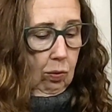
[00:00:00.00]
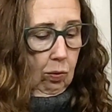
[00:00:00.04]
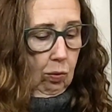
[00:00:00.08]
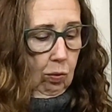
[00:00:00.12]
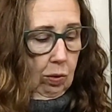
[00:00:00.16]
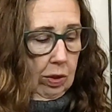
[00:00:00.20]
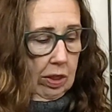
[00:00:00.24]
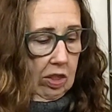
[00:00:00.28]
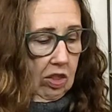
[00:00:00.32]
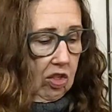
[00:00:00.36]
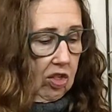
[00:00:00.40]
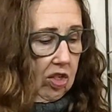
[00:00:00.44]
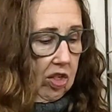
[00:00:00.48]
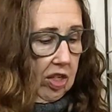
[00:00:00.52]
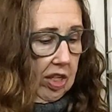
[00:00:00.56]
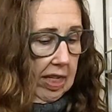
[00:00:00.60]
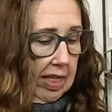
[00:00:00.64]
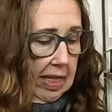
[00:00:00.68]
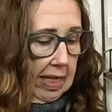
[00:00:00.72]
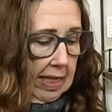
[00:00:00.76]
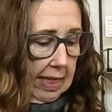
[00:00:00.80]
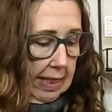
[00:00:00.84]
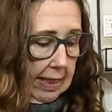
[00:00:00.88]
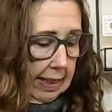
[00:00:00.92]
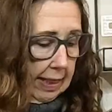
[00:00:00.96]
which
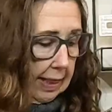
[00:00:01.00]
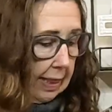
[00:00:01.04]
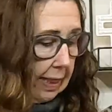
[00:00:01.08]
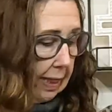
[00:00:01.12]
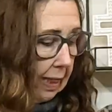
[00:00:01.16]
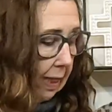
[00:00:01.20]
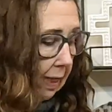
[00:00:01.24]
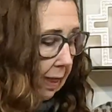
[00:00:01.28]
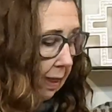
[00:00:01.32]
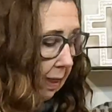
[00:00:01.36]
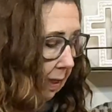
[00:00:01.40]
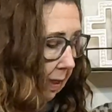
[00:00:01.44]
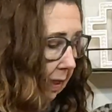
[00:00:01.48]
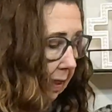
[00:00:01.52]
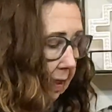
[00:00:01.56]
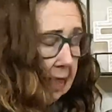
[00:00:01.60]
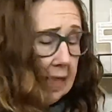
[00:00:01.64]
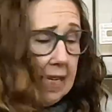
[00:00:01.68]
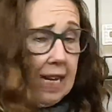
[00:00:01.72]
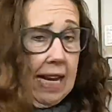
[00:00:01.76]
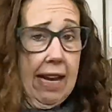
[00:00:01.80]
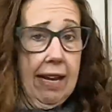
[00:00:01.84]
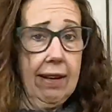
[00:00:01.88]
is, yeah,